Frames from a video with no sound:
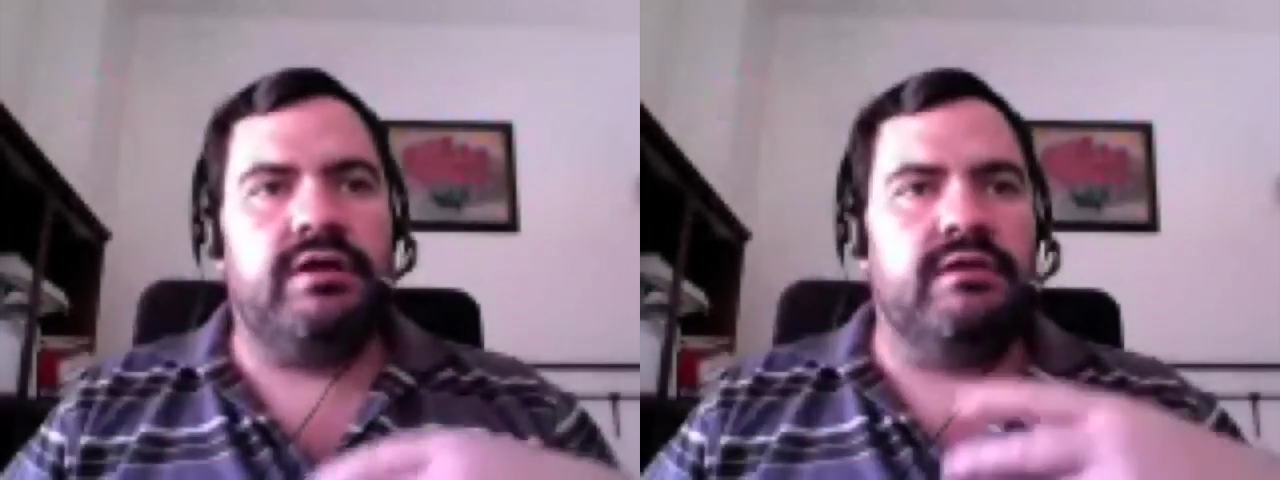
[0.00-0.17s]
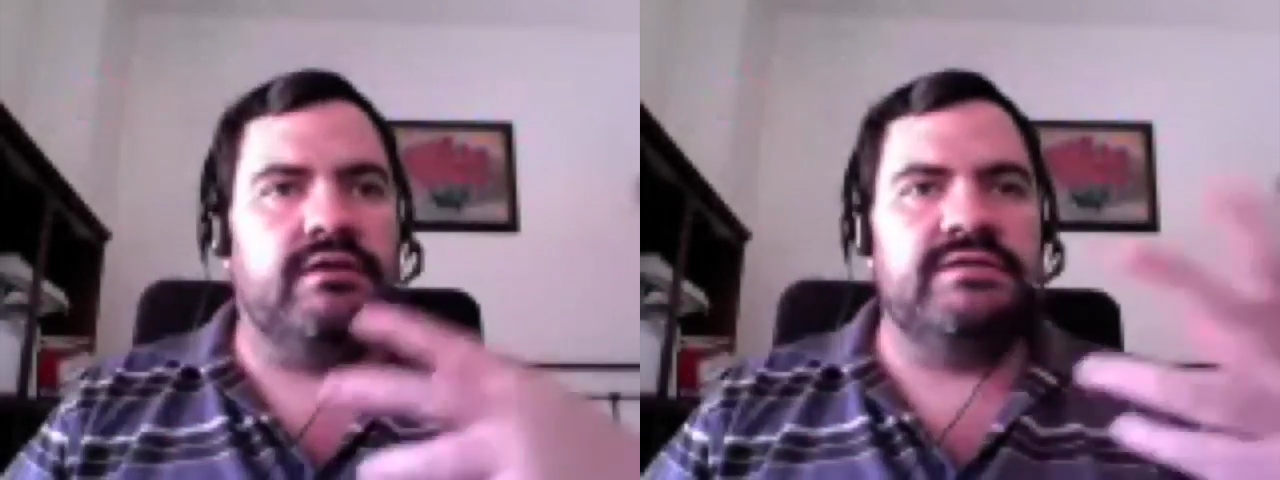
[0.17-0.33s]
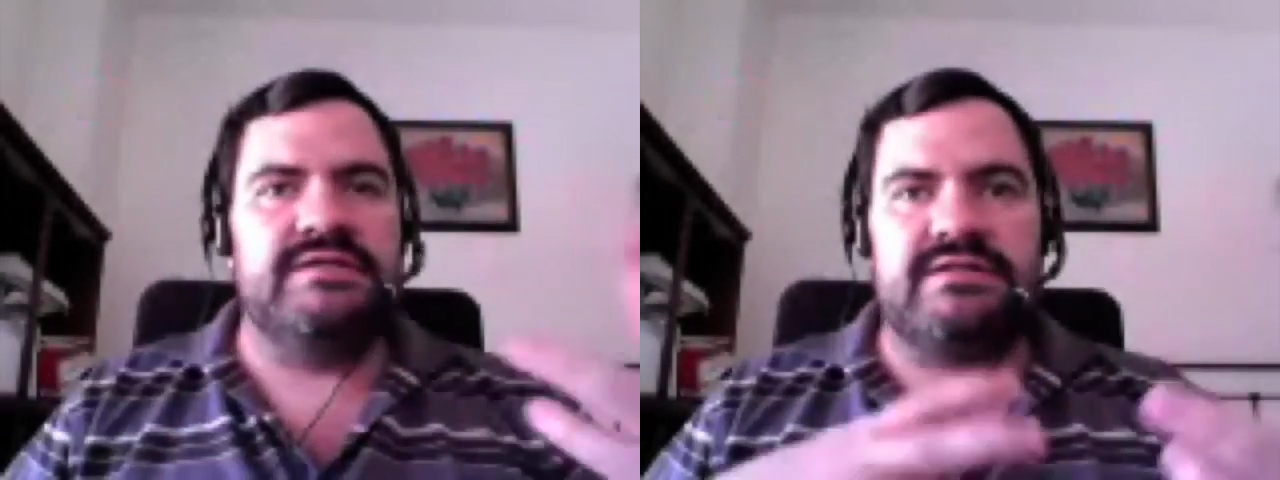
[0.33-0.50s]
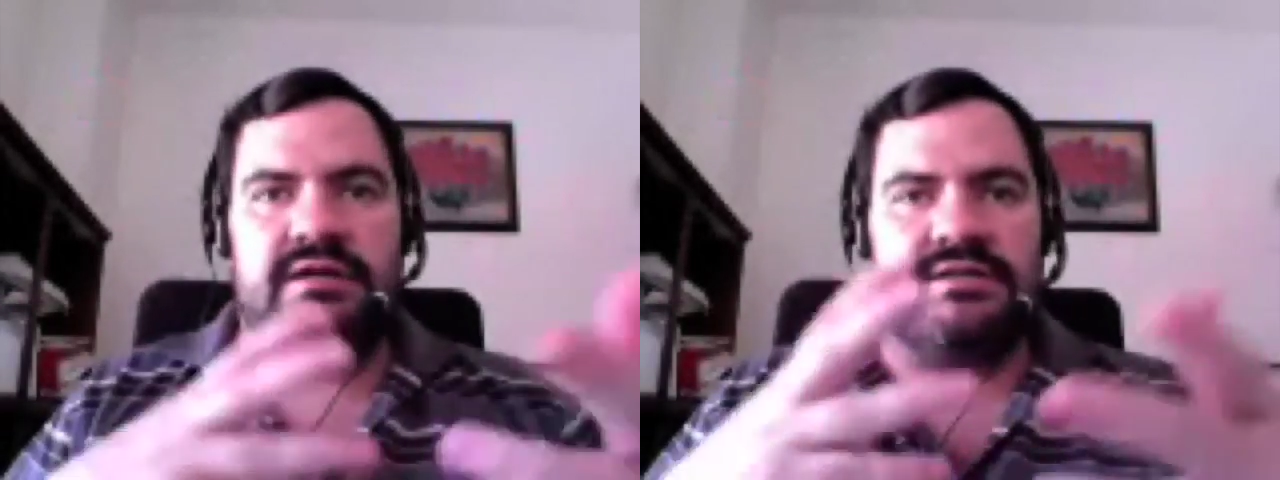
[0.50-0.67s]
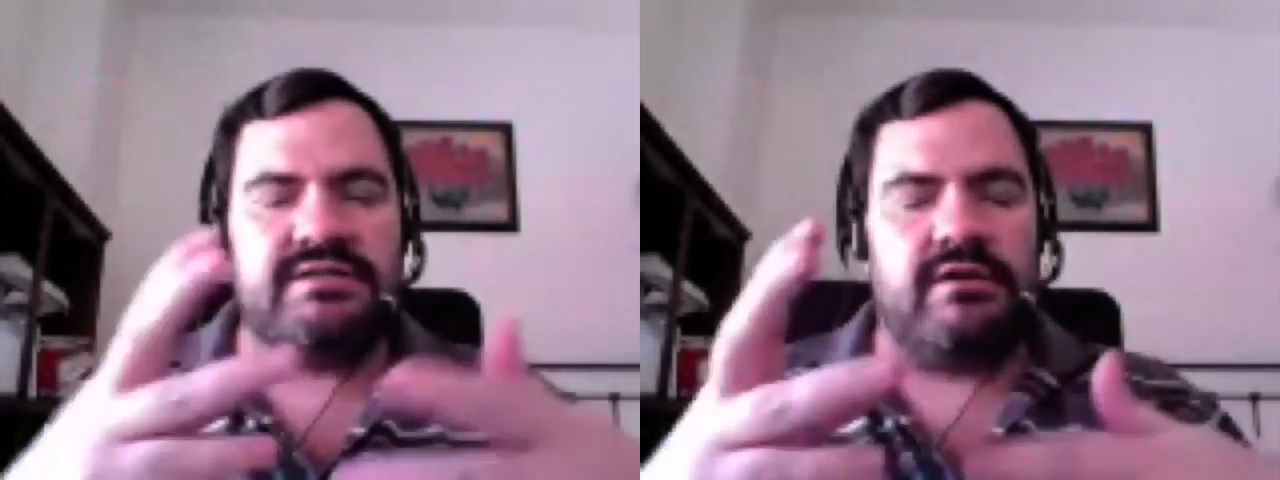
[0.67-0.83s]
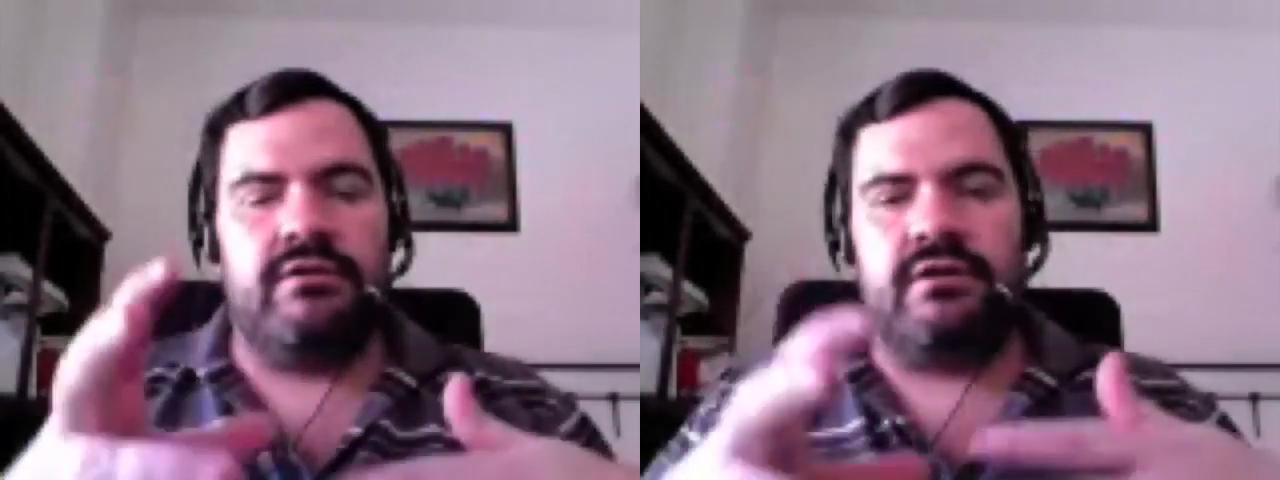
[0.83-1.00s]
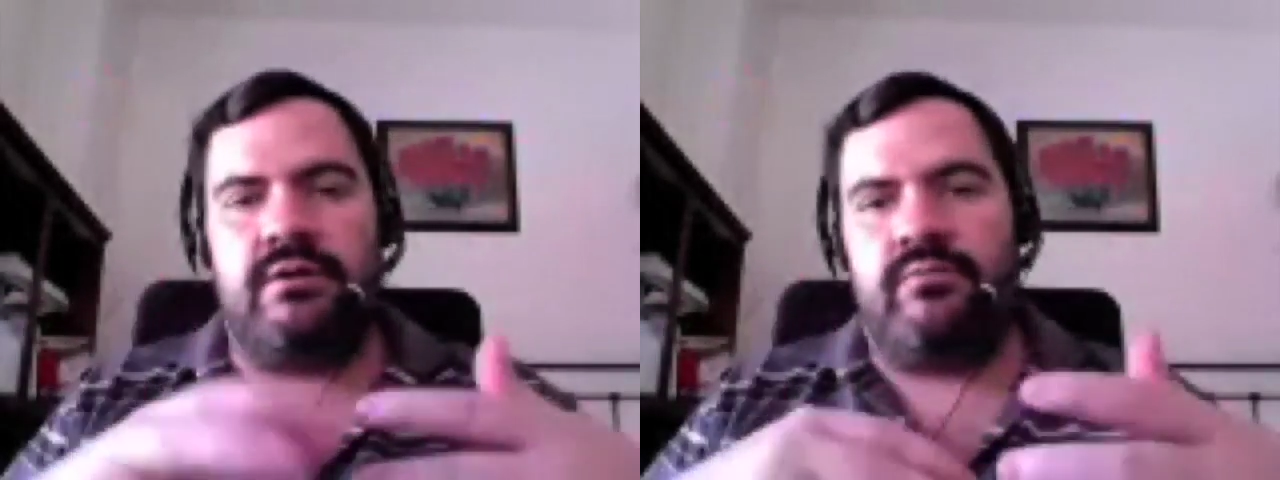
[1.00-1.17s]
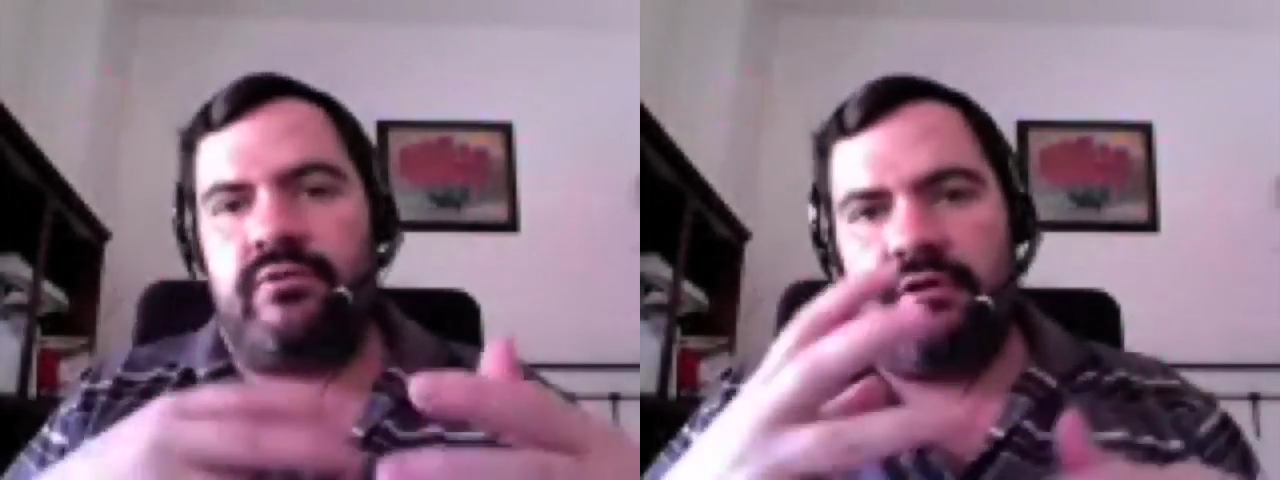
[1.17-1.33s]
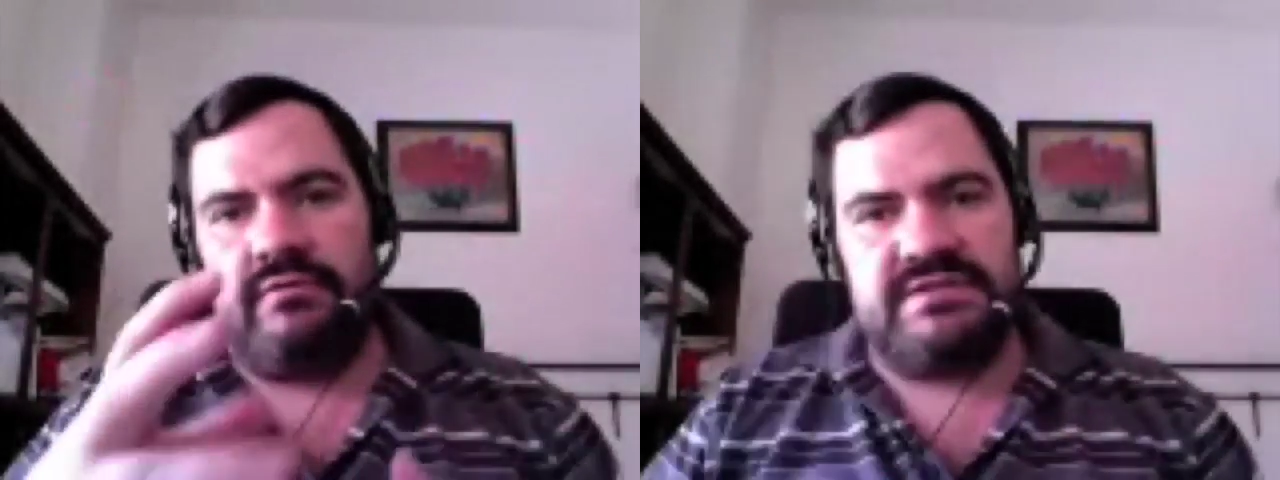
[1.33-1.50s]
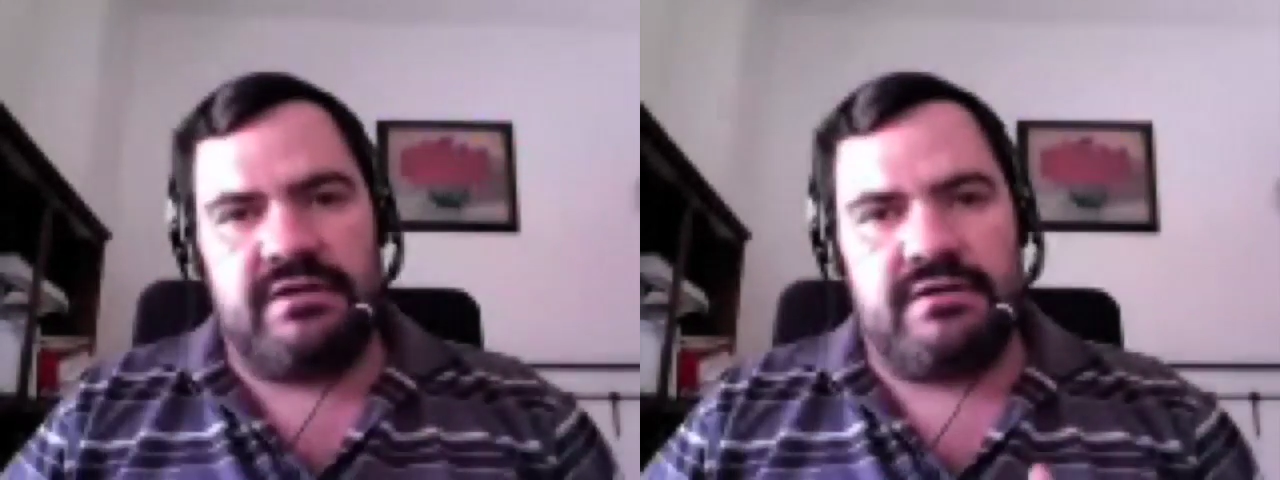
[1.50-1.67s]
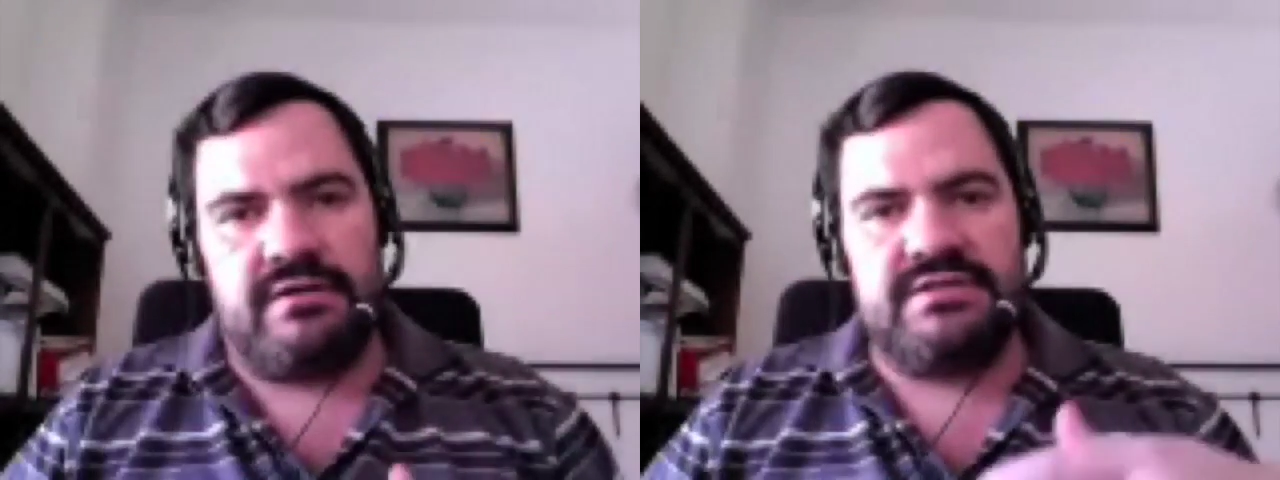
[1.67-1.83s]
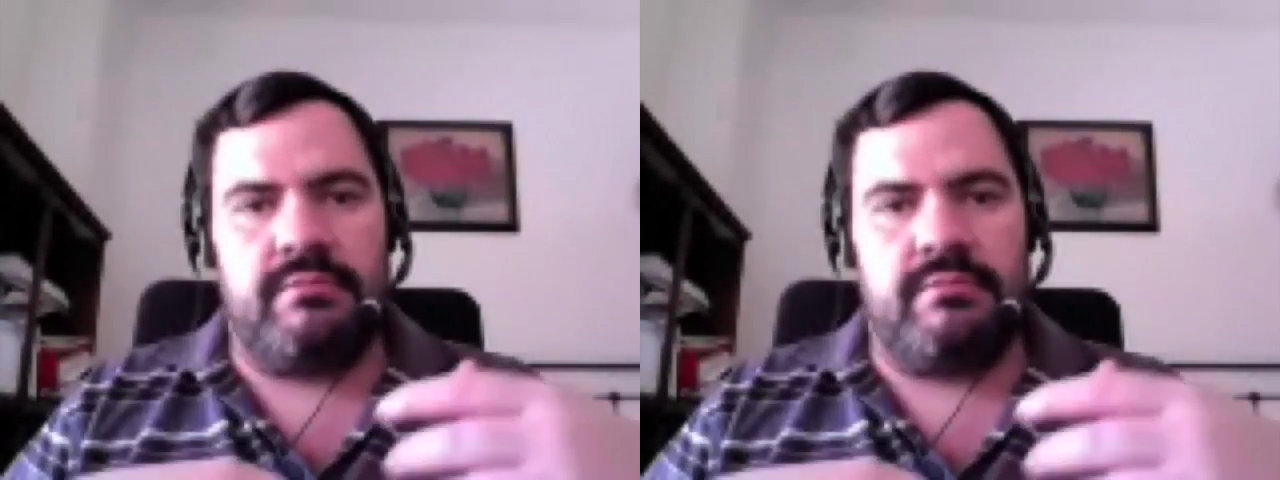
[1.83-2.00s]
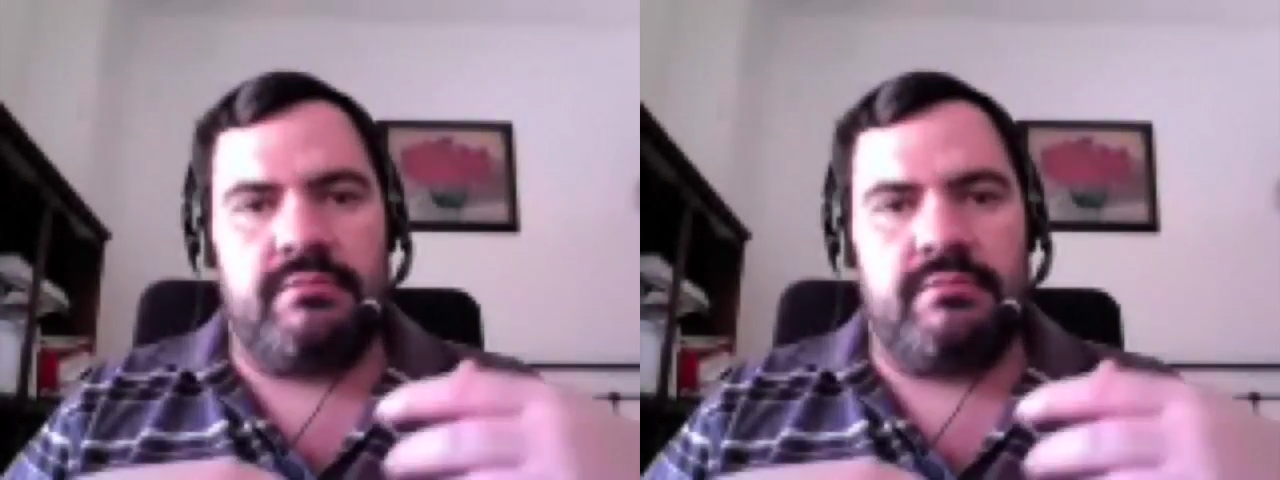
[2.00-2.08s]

you can then discuss how you're going to prioritize them,